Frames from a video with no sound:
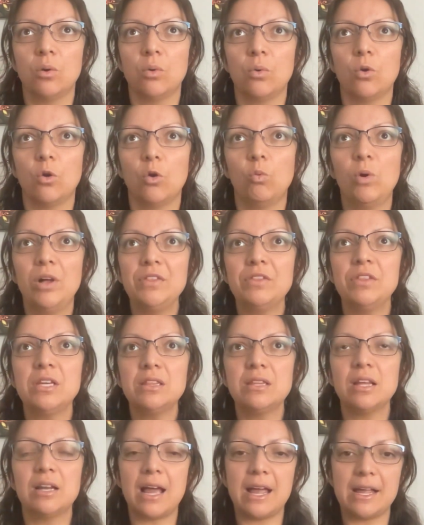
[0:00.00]
one thing
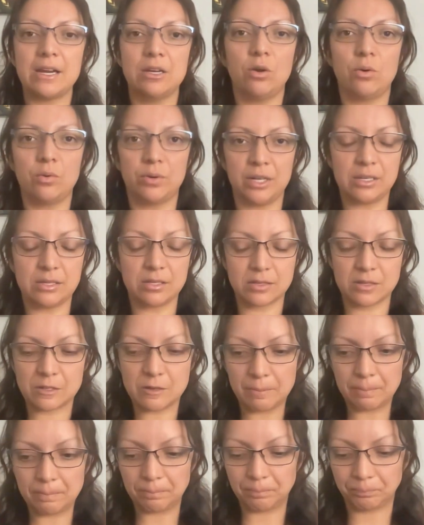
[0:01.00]
that I noticed,
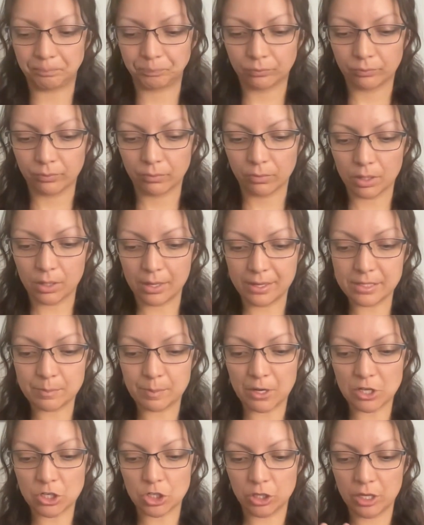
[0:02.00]

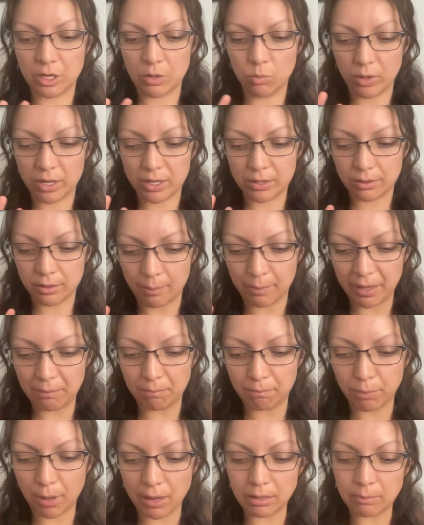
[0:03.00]
especially with
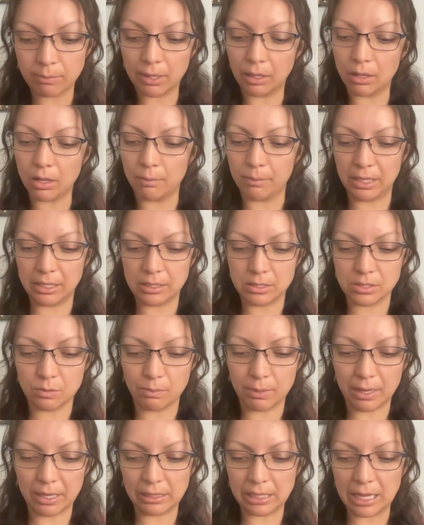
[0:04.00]
embodiment coming into
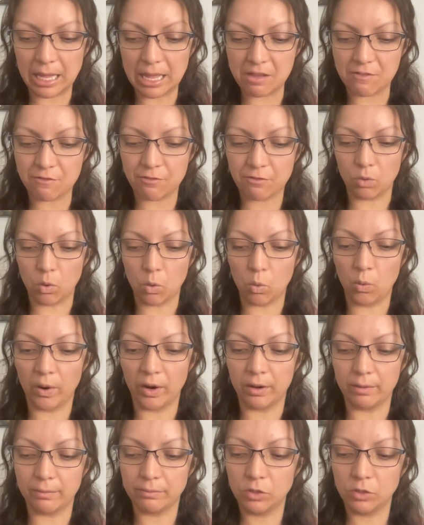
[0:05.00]
my life or,